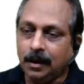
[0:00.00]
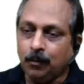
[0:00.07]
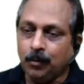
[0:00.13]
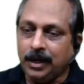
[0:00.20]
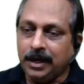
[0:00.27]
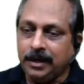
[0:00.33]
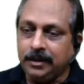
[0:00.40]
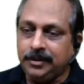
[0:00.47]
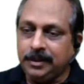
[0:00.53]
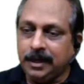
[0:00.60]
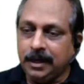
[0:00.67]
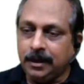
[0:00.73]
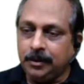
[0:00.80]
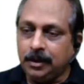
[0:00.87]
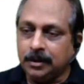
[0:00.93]
Where is the
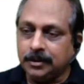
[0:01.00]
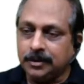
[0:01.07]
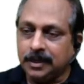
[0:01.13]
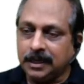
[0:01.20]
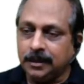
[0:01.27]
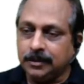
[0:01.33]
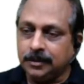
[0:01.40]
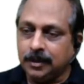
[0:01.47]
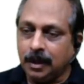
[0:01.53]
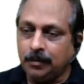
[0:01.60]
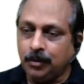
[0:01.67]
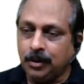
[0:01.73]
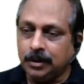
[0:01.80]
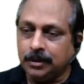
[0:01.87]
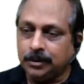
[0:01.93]
error? Sentence
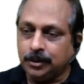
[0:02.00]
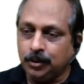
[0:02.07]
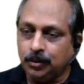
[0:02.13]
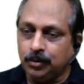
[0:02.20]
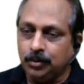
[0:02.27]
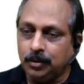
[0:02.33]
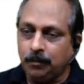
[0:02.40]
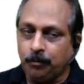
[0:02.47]
number two,